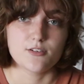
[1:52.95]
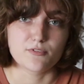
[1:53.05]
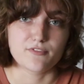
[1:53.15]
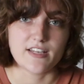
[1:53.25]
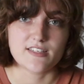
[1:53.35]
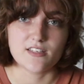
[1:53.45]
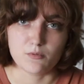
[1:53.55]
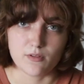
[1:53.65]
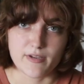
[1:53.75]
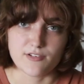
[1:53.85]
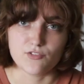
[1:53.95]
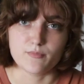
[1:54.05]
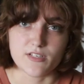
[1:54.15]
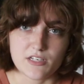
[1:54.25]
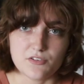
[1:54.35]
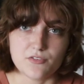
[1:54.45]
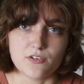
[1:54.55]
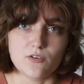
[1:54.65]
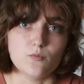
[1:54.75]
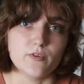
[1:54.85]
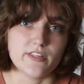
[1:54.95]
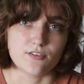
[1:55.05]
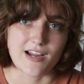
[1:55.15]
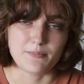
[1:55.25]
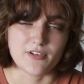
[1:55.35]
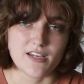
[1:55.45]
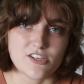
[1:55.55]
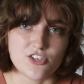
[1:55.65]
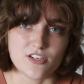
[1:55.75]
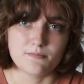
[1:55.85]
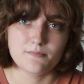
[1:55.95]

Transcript: to provide supplemental material with your application.